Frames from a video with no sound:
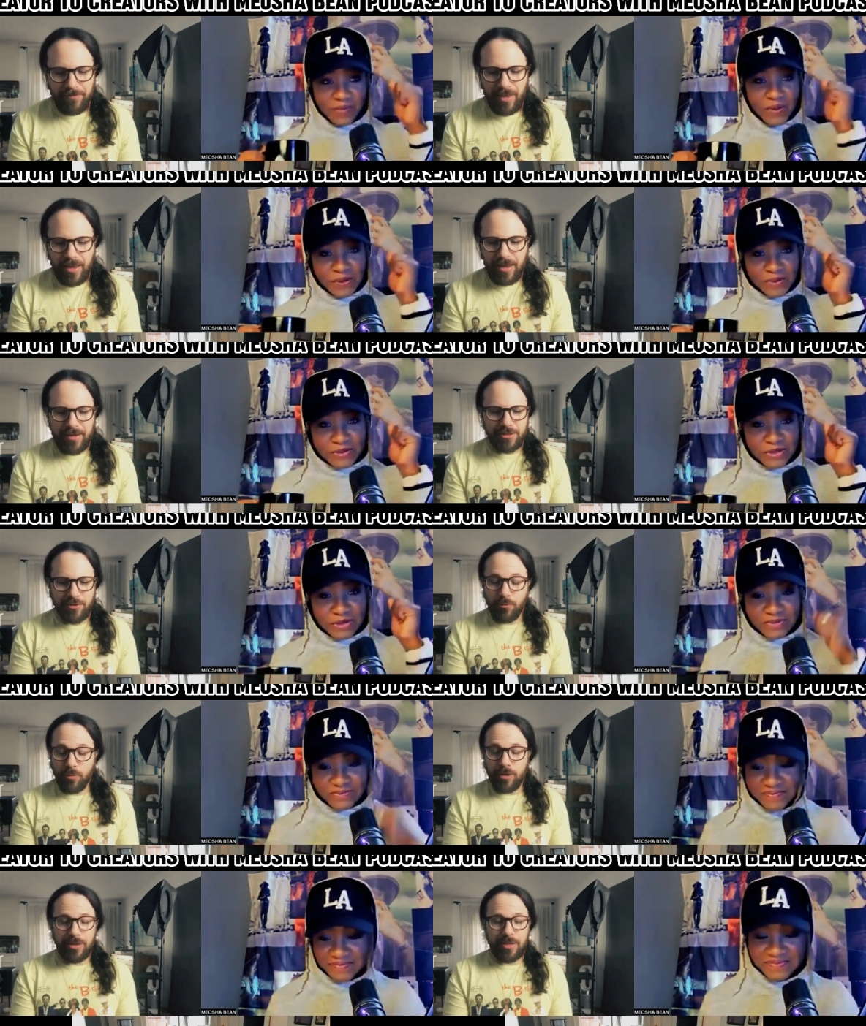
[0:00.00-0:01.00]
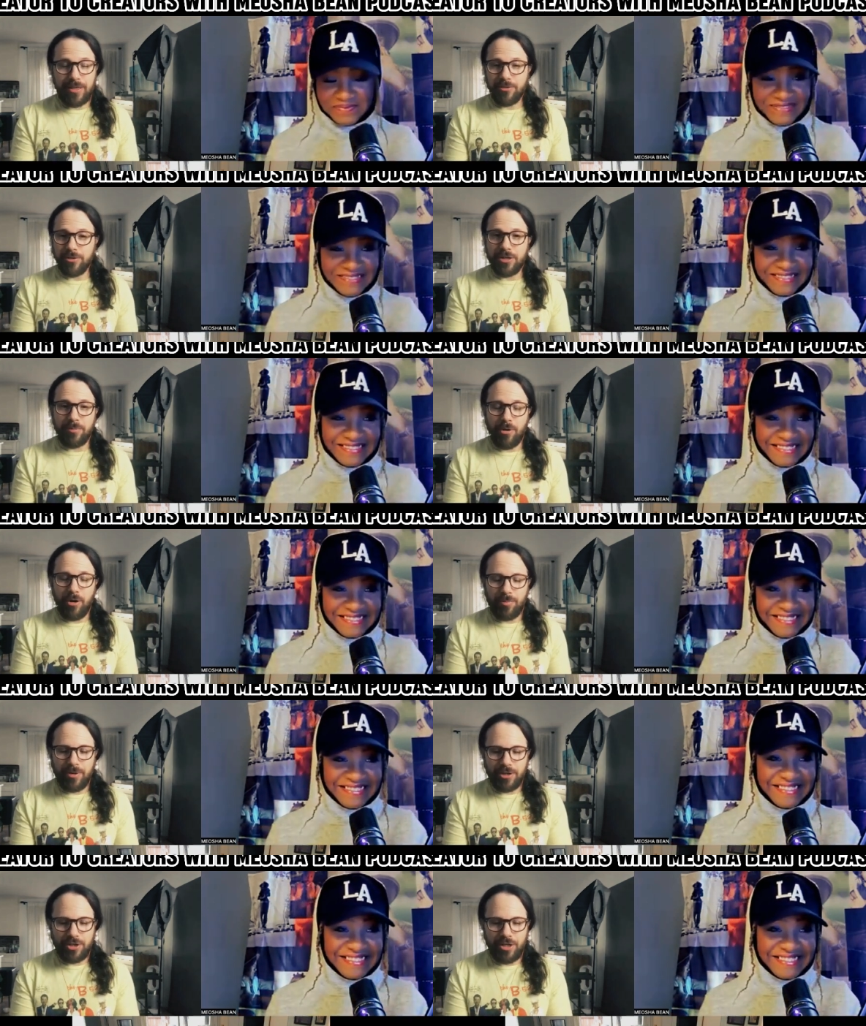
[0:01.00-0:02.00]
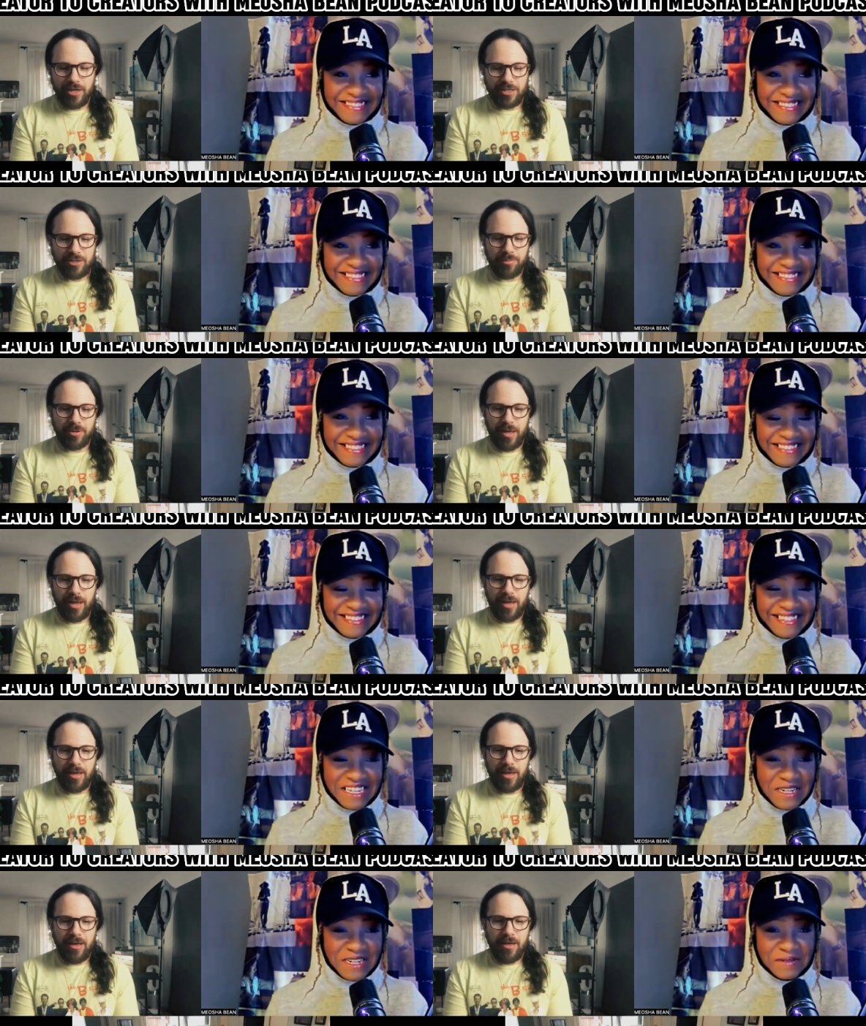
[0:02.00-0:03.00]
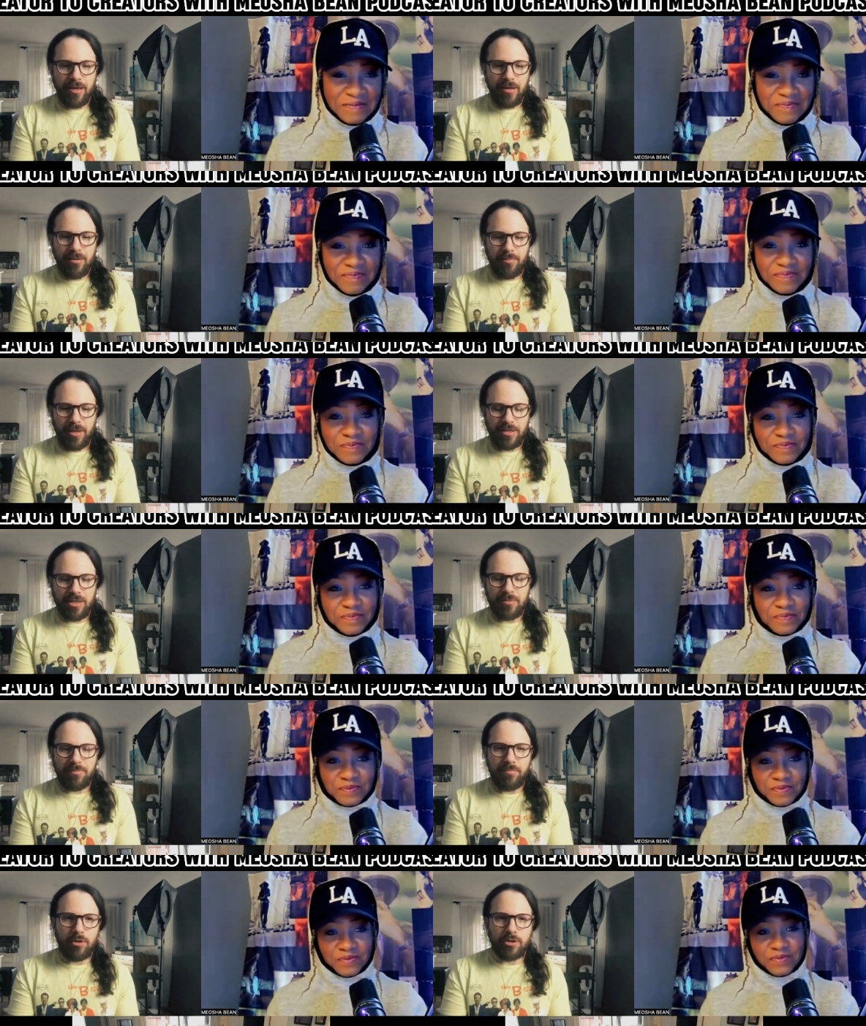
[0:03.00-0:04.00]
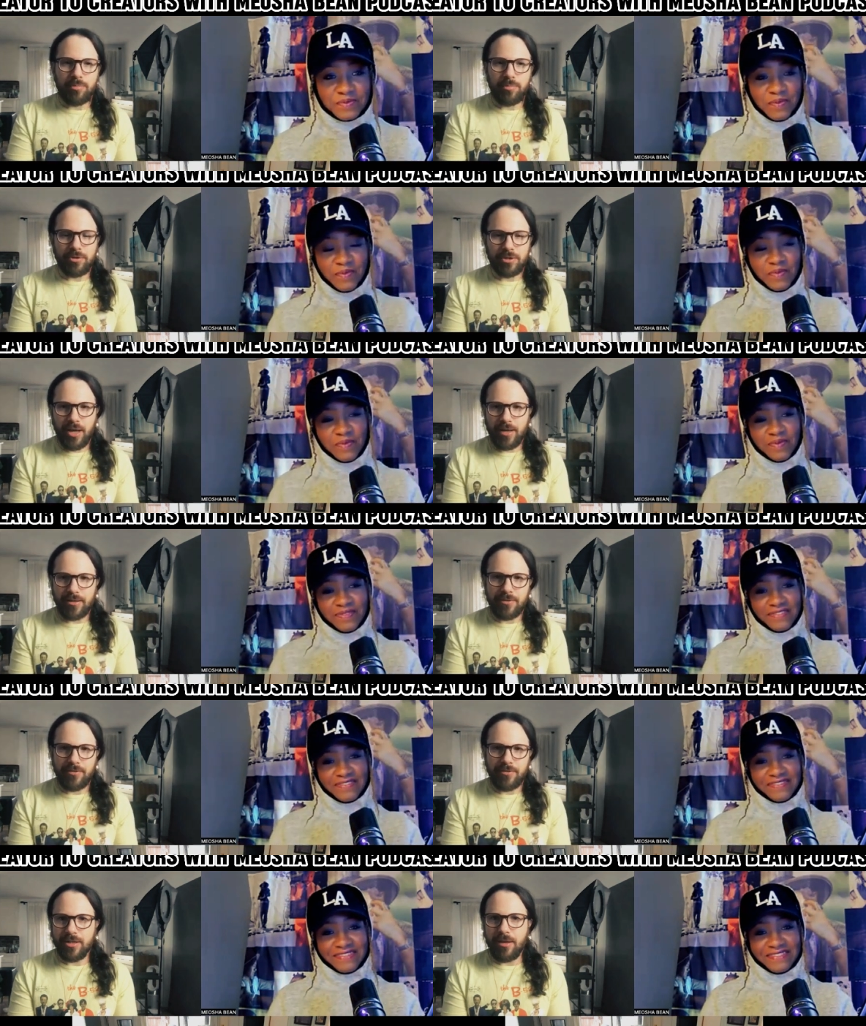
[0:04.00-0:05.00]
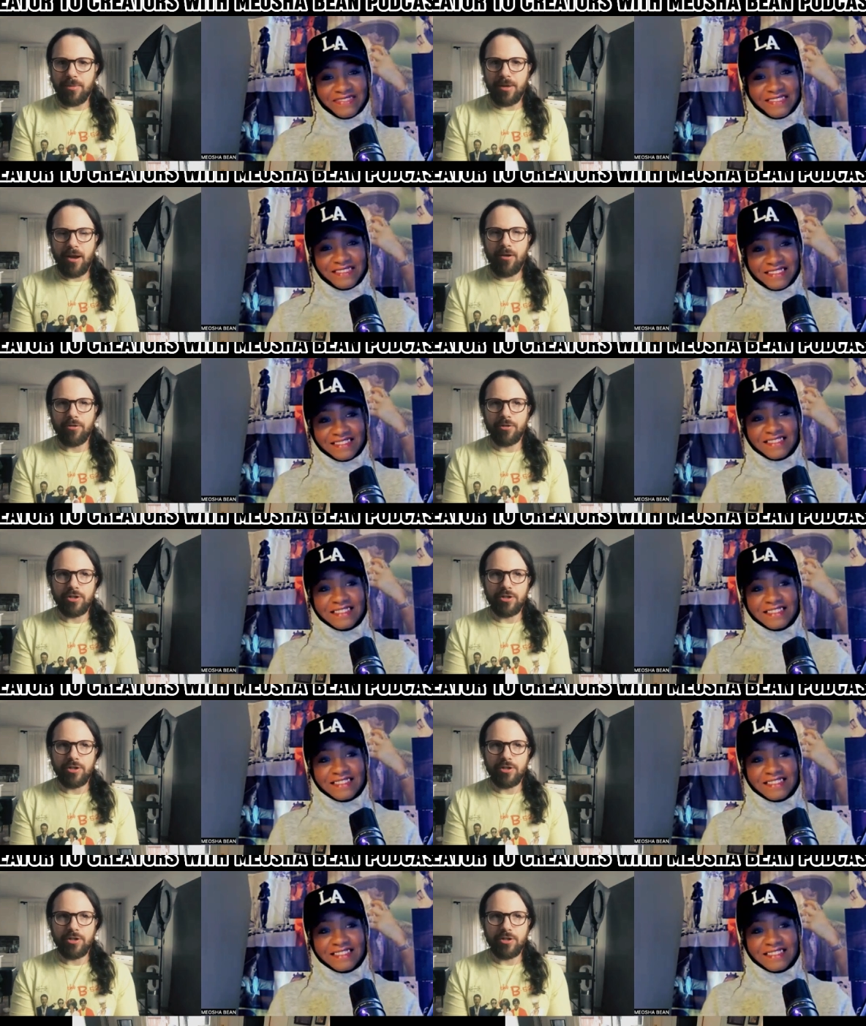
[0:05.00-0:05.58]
Speaker 1: And it's a really interesting part because she has to play basically multiple sides of the same character.